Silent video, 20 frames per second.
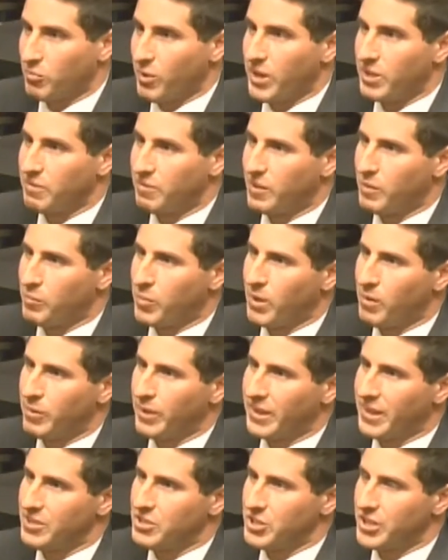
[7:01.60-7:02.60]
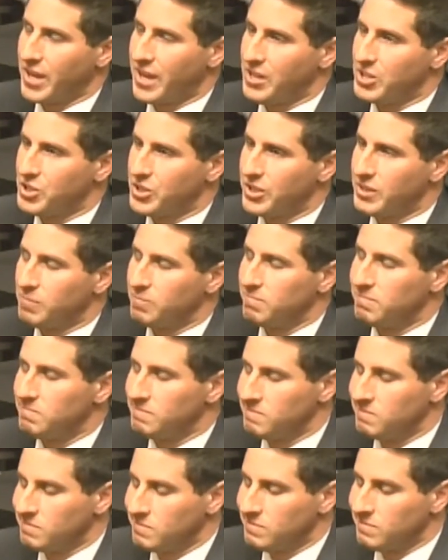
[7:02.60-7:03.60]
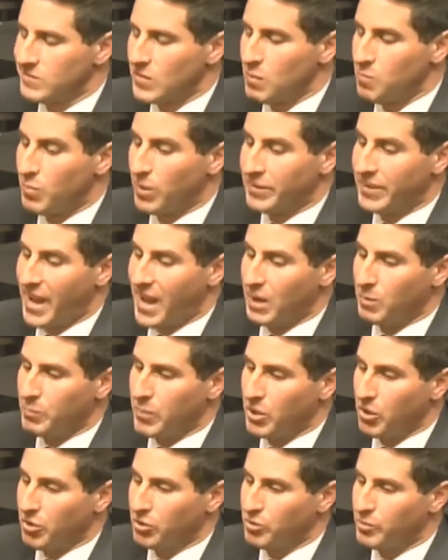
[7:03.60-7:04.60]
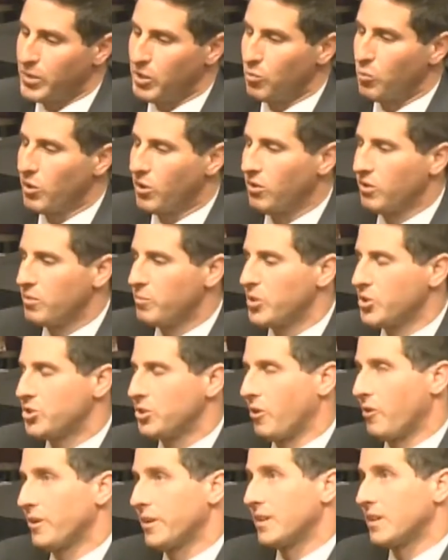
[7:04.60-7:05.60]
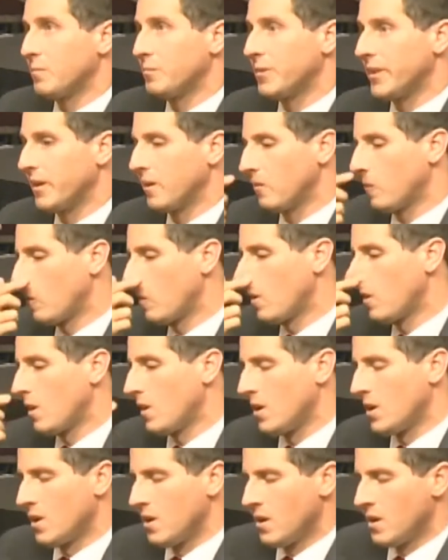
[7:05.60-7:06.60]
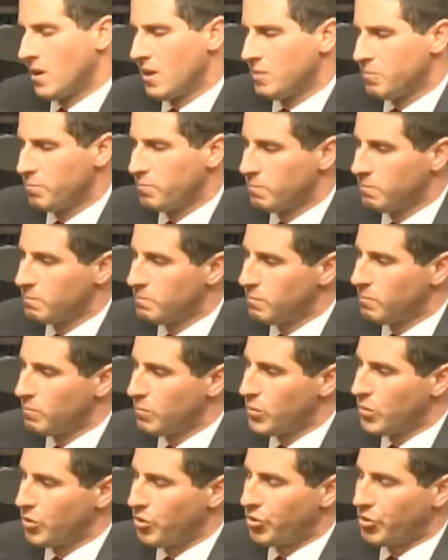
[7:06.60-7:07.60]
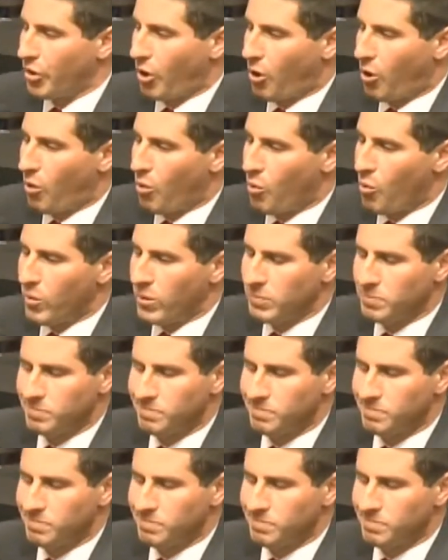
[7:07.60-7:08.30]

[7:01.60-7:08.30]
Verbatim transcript: way to fund public education, but that appears to be the will of the majority up there. So